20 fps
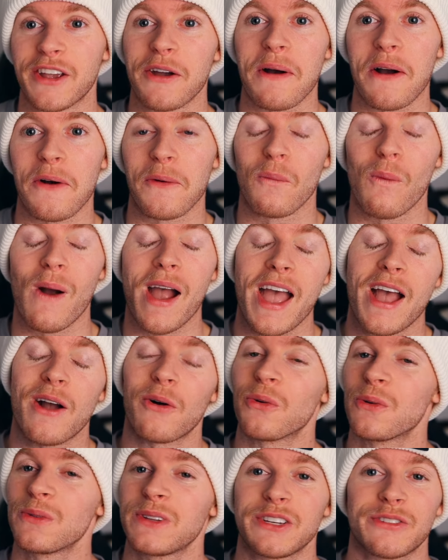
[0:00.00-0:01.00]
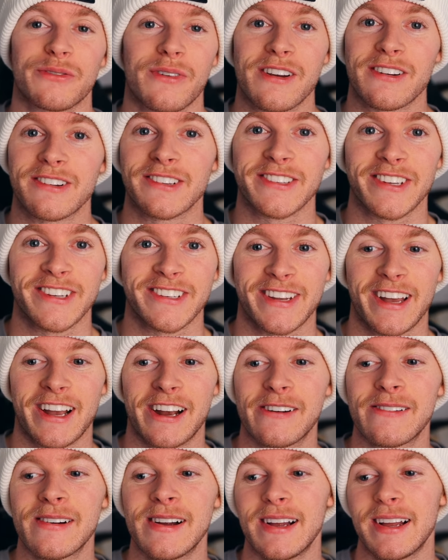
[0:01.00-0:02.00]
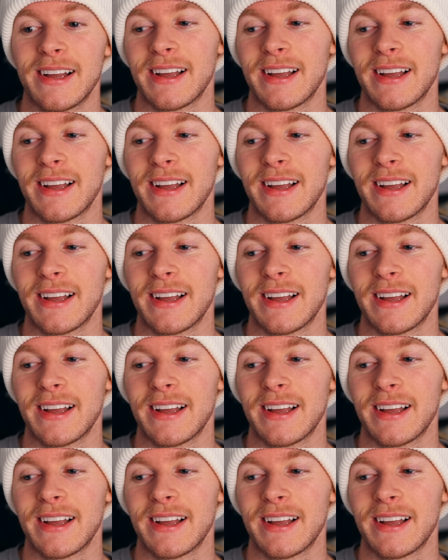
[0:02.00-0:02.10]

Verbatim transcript: go out and wear all these fragrances now.